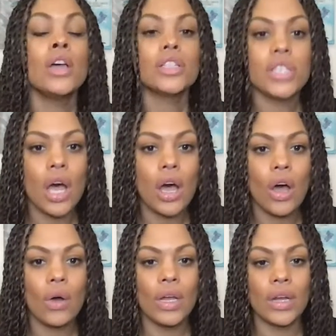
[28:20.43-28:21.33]

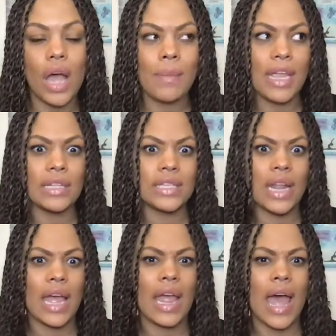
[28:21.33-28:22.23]
So, I mean,
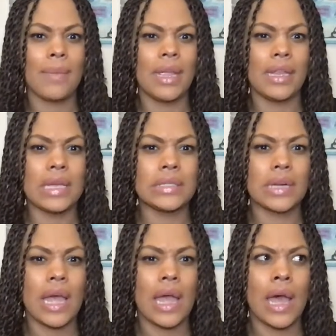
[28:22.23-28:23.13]
today, I mean,
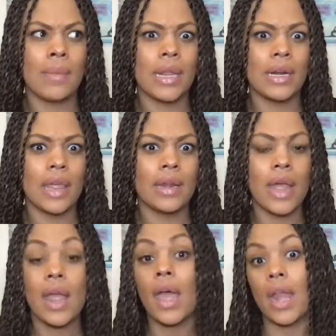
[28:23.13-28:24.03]
yesterday, I mean, another
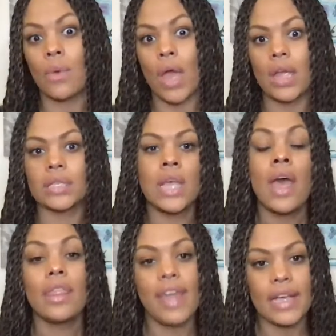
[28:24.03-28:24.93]
day. Anyways,
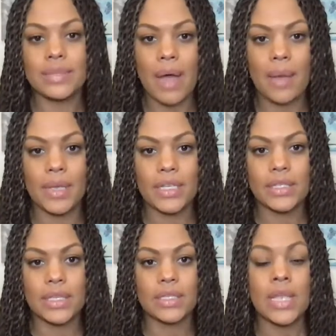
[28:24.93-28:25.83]
that's my
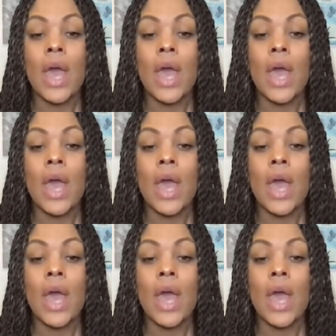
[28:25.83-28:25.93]
business.